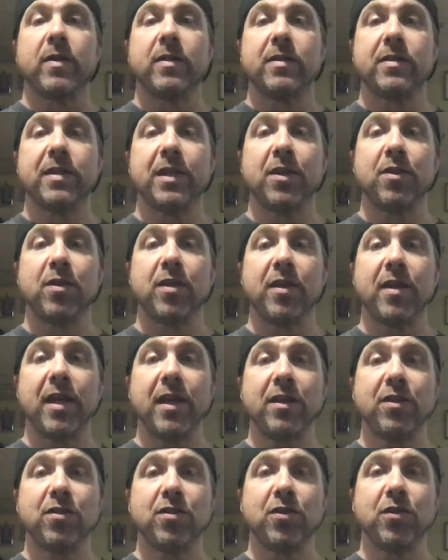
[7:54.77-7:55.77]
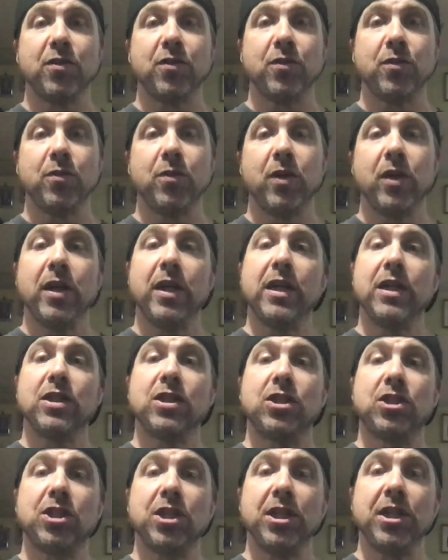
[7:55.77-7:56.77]
Singer the next 2,
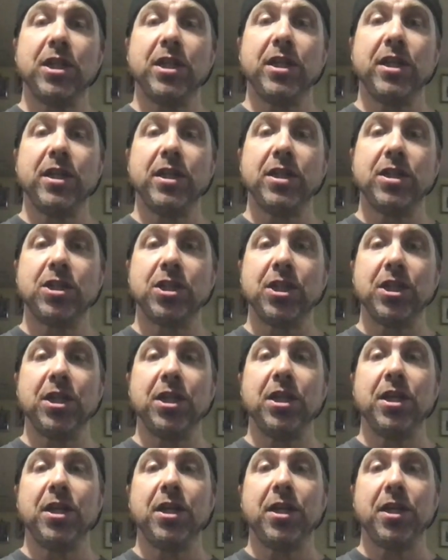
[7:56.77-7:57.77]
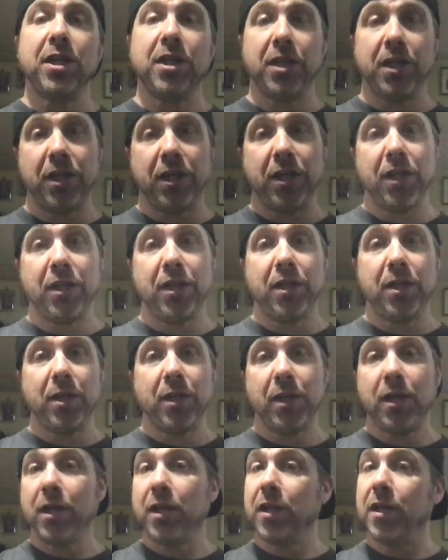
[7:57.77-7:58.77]
G, G, E,
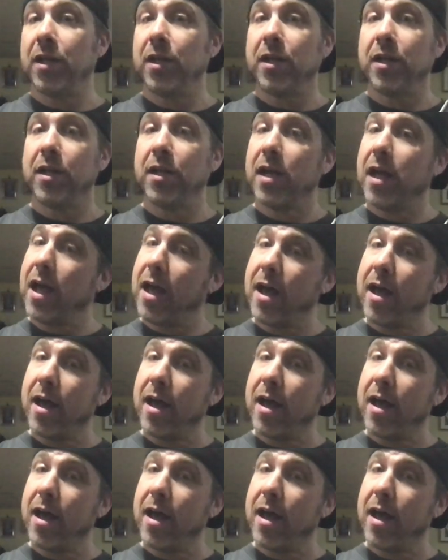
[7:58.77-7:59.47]
E, F.